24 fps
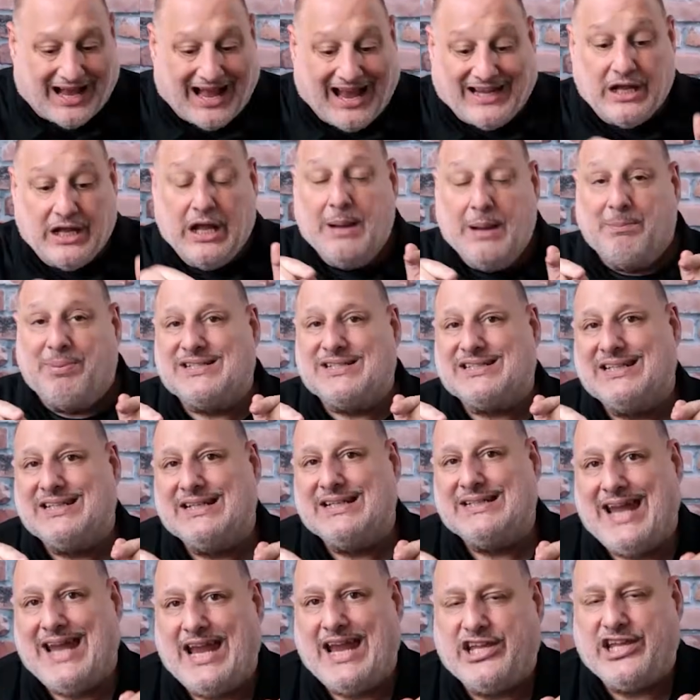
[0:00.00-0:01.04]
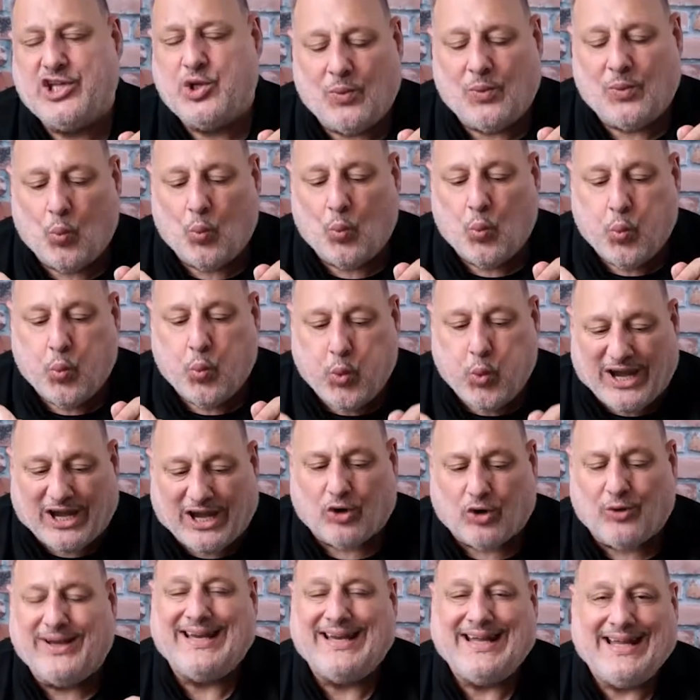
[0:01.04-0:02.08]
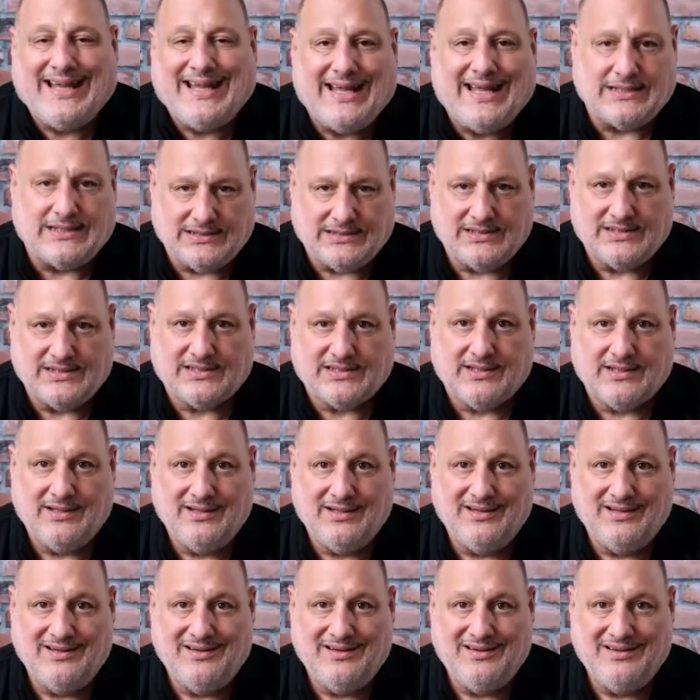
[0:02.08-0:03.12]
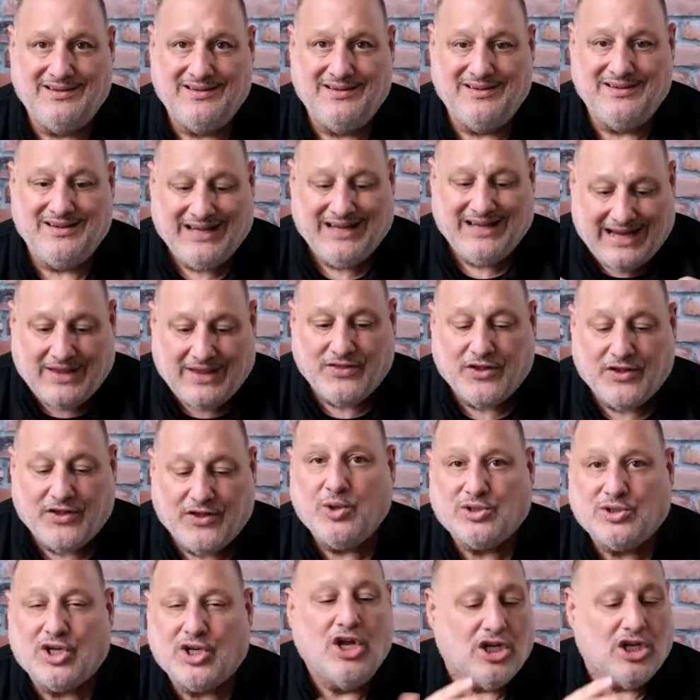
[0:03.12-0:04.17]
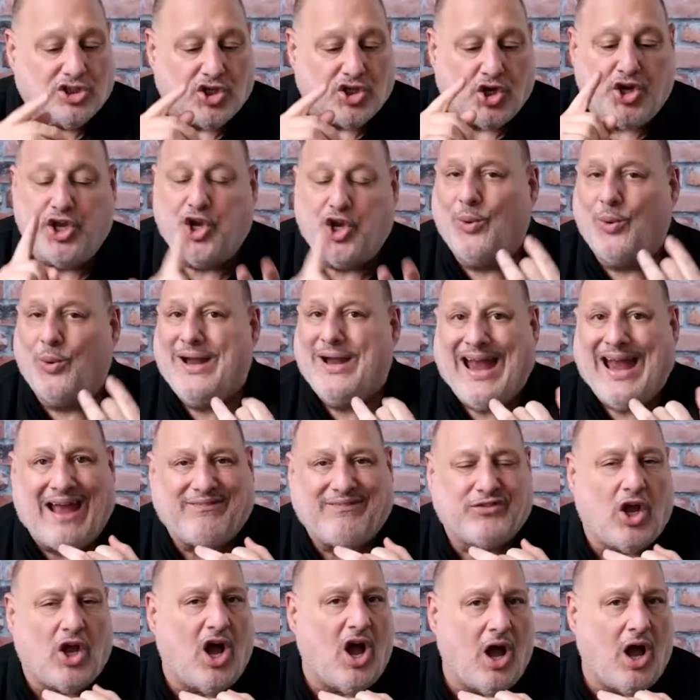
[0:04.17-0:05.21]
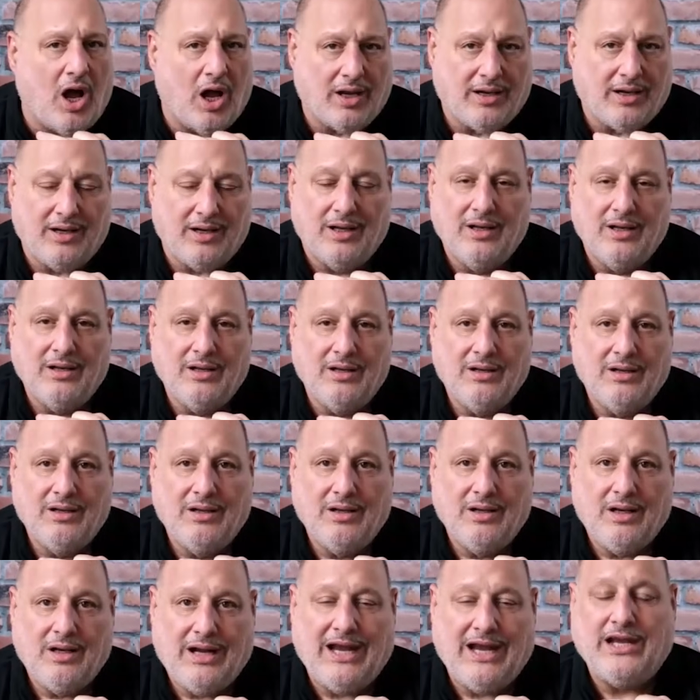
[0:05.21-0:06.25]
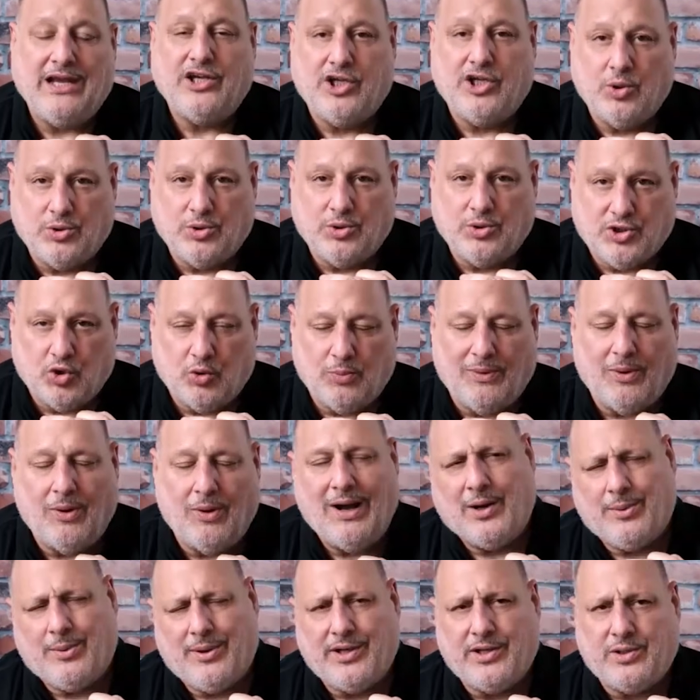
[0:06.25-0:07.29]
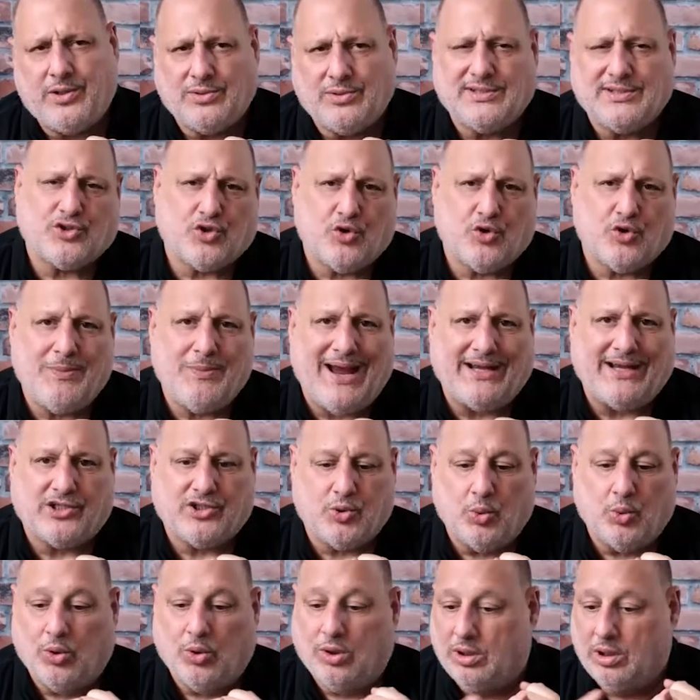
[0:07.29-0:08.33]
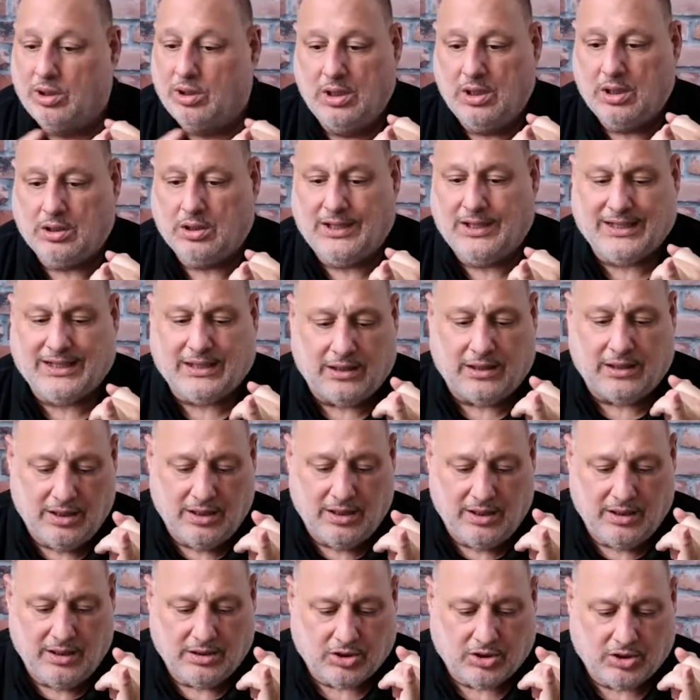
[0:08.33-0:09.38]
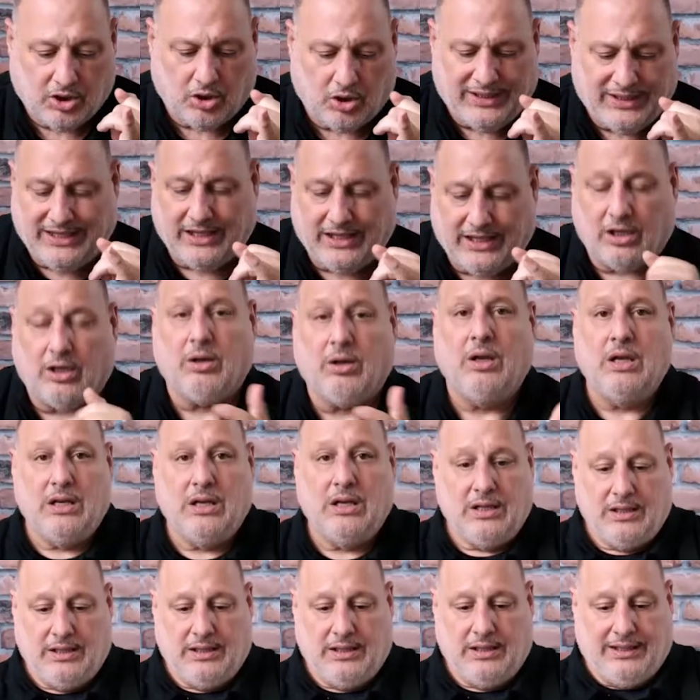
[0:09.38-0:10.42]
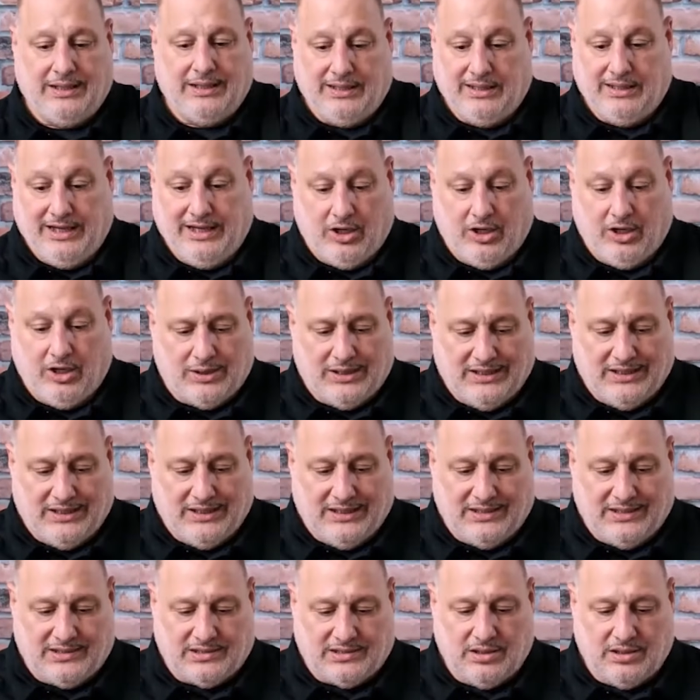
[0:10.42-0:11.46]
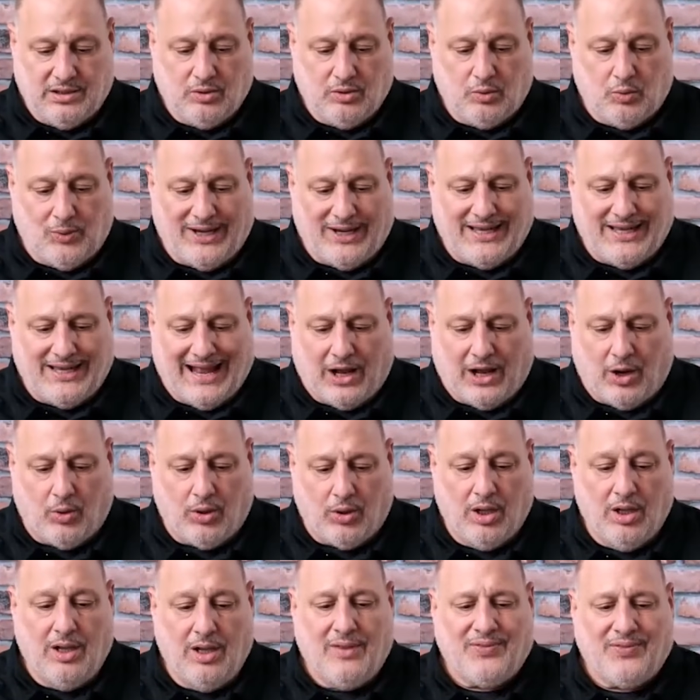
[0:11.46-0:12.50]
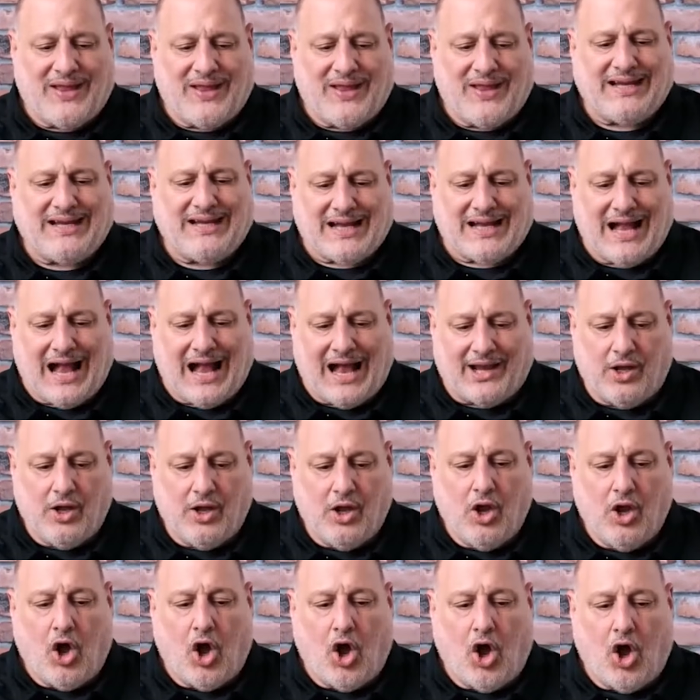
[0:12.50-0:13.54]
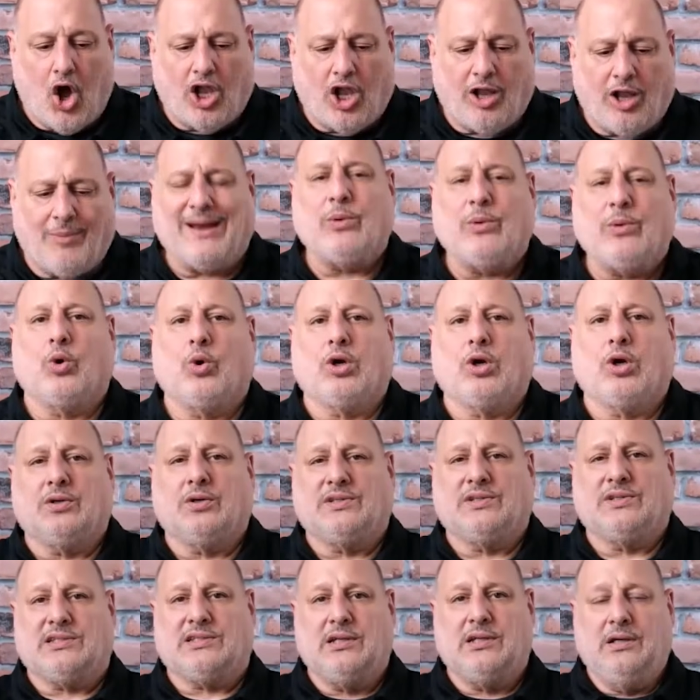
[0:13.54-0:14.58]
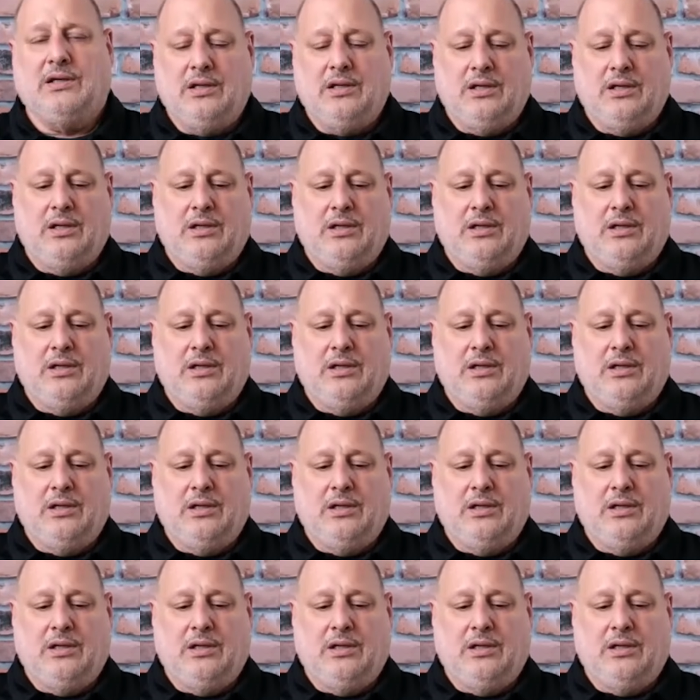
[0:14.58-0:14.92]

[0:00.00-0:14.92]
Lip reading: guide, but it's going to take you where it is in the user. So you don't have to hunt in YouTube. How do I use this dramatic tool? Click, turn here. Here it is, right now. Thank God, all my words